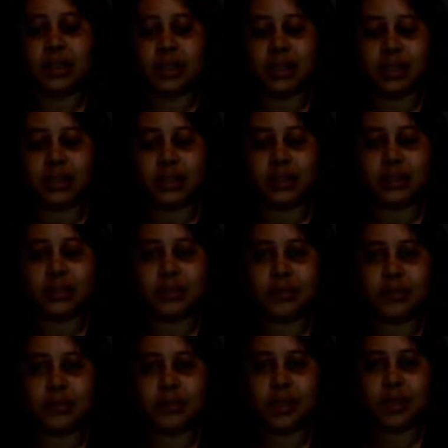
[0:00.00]
Um,
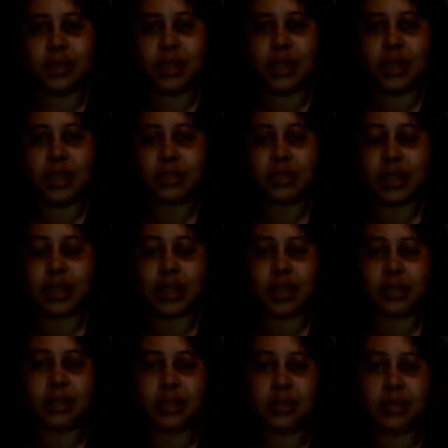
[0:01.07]
I was
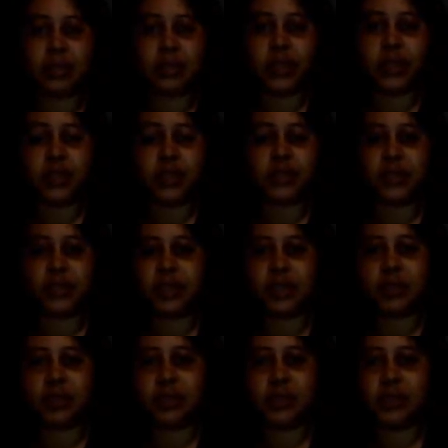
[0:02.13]
actually going to make a
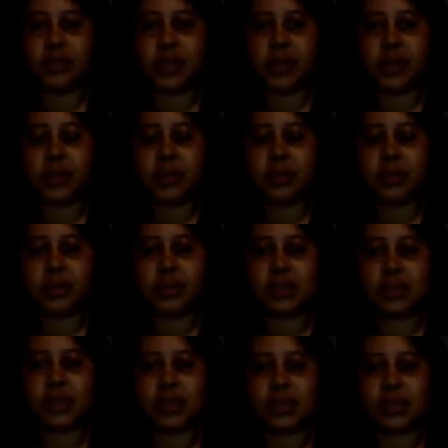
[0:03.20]
separate video because
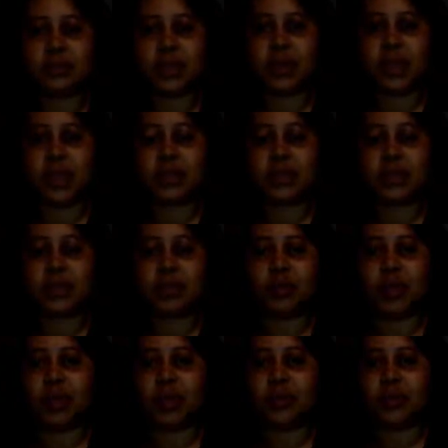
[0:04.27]
I actually
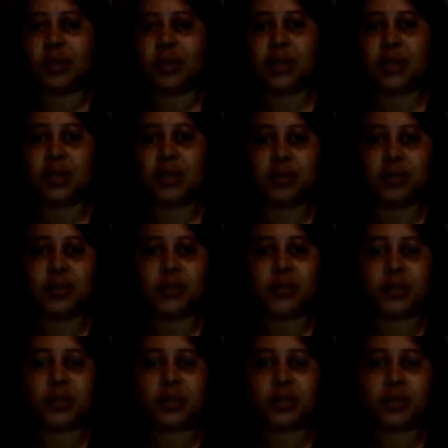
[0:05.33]
made a video
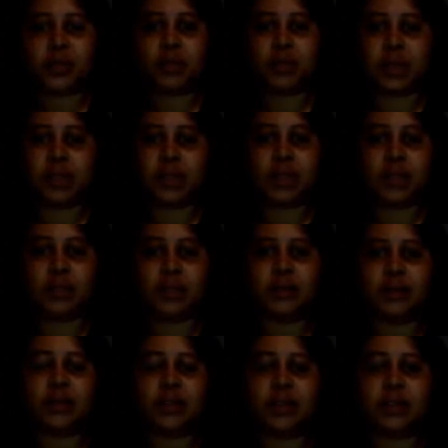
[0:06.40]
before this but I didn't get
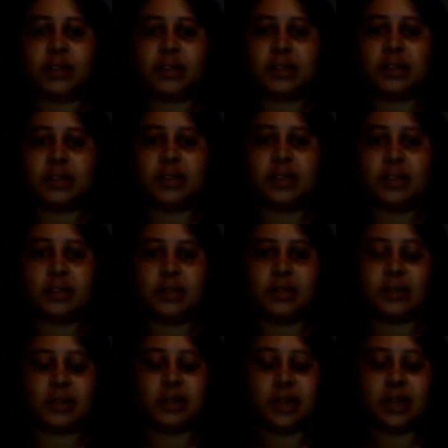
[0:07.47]
a chance to upload it.